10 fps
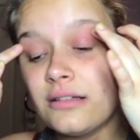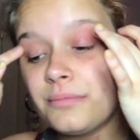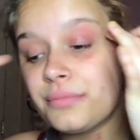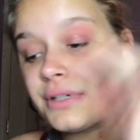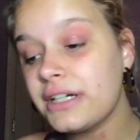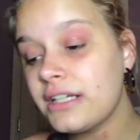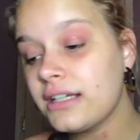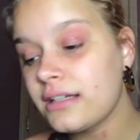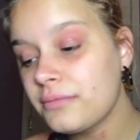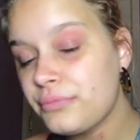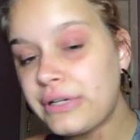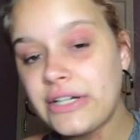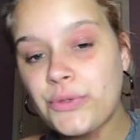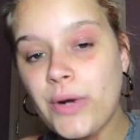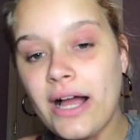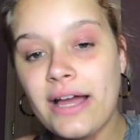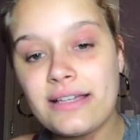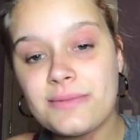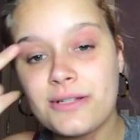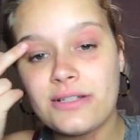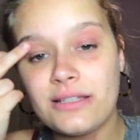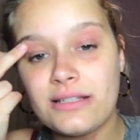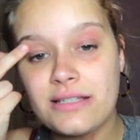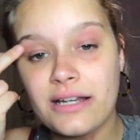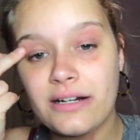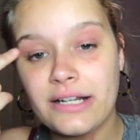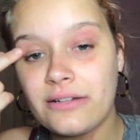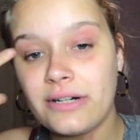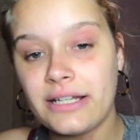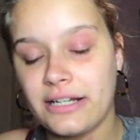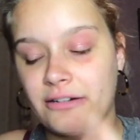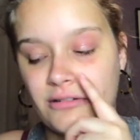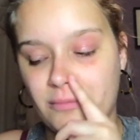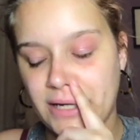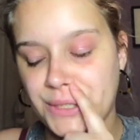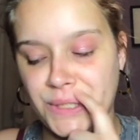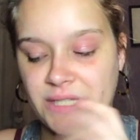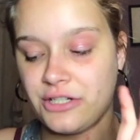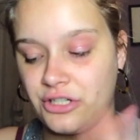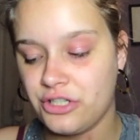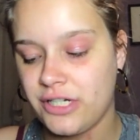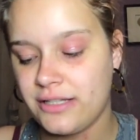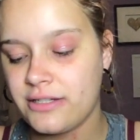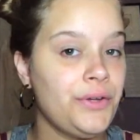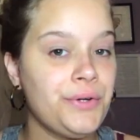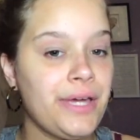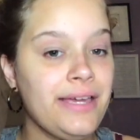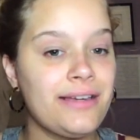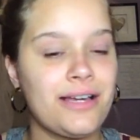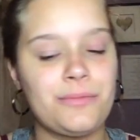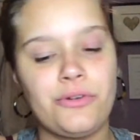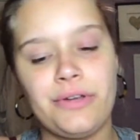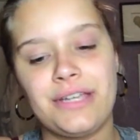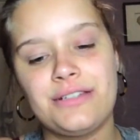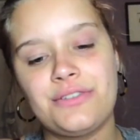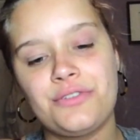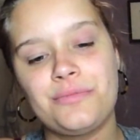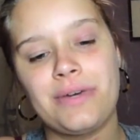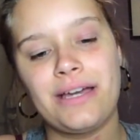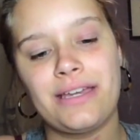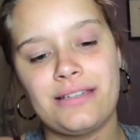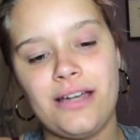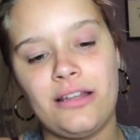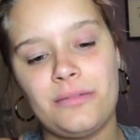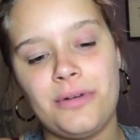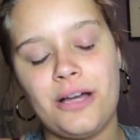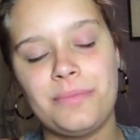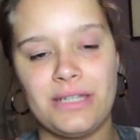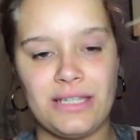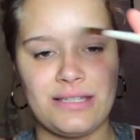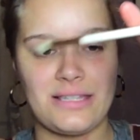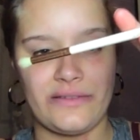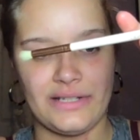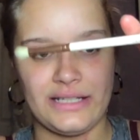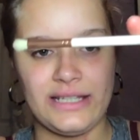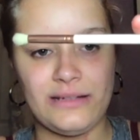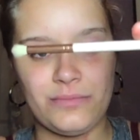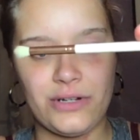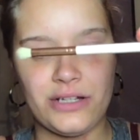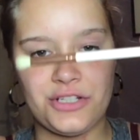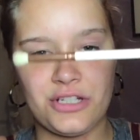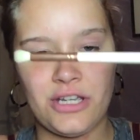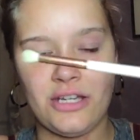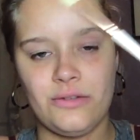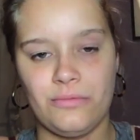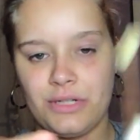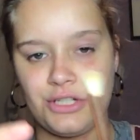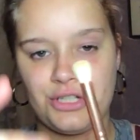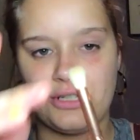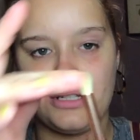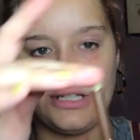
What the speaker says: pretty dry, especially this area right here where my transition shades go. Okay, I'm going into my Colourpop E17 brush, which